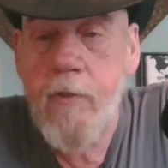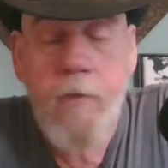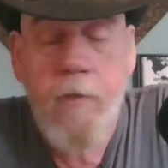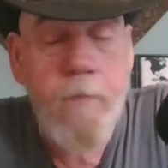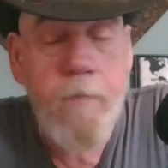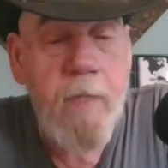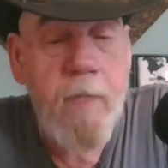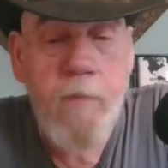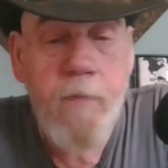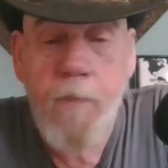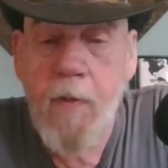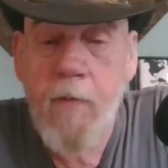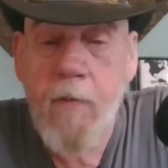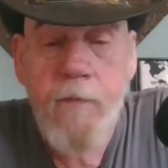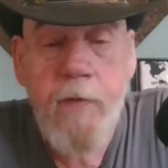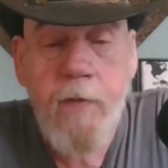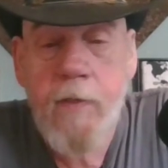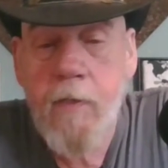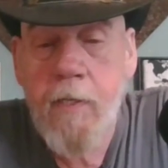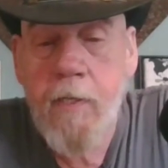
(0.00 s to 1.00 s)
to be
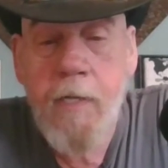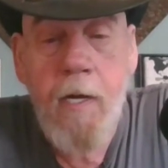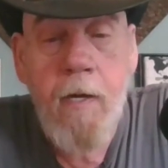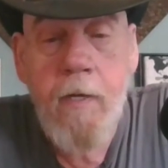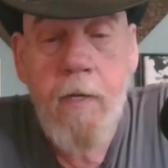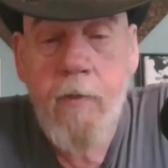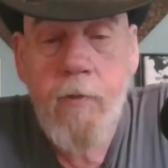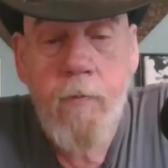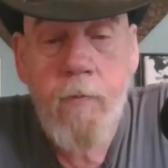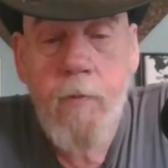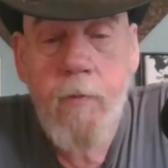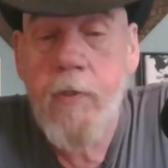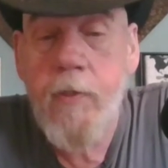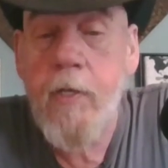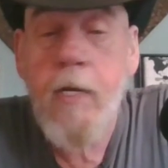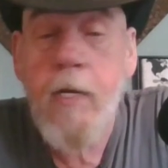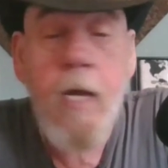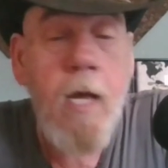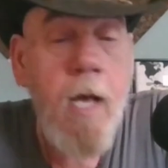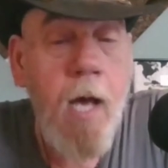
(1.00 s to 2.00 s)
perfectly honest with you,